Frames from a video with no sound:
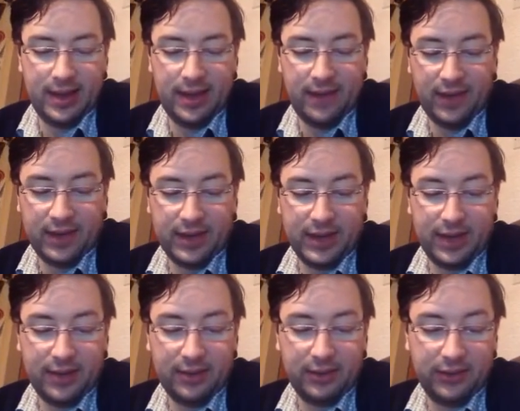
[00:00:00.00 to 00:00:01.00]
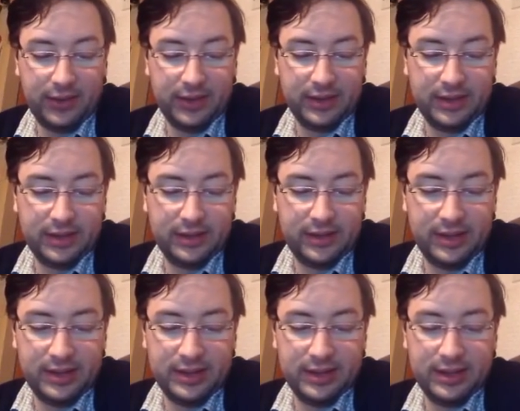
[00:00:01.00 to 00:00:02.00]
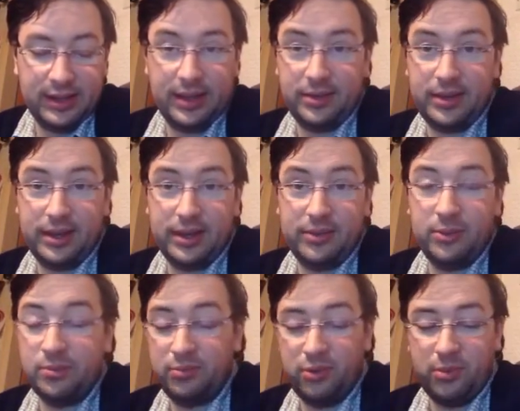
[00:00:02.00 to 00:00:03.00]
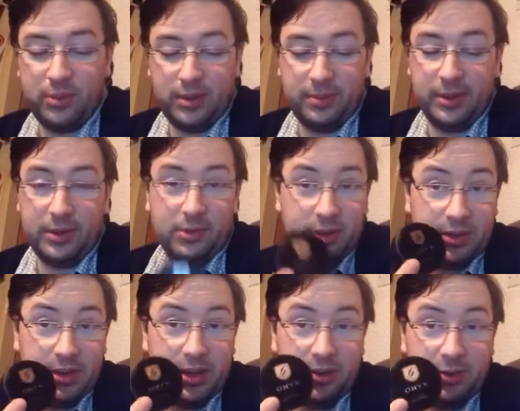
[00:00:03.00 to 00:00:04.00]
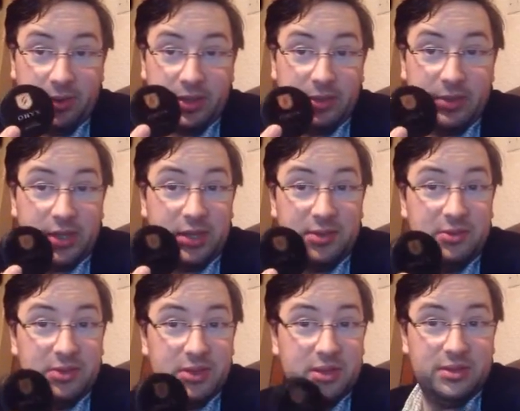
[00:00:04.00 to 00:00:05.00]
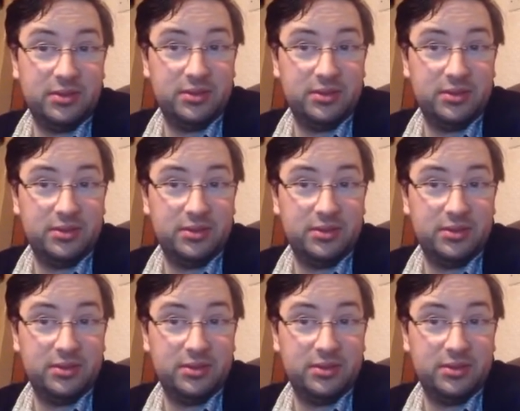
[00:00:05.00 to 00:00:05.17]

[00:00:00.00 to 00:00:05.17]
If I could get hold of it easily, I think it would probably be one of the only ones I would use,